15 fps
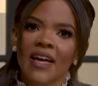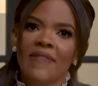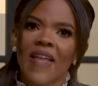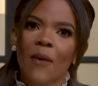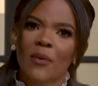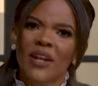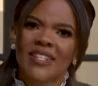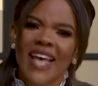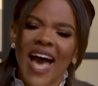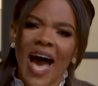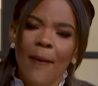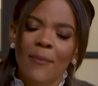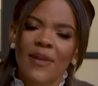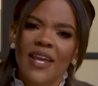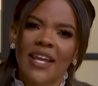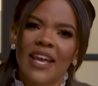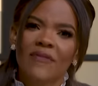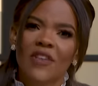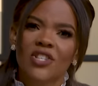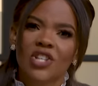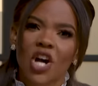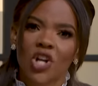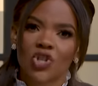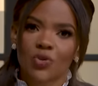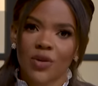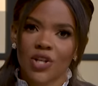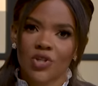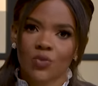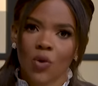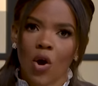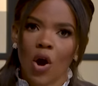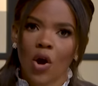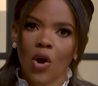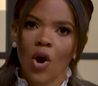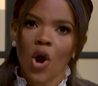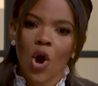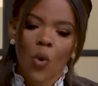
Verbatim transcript: that what is happening in this country is wrong.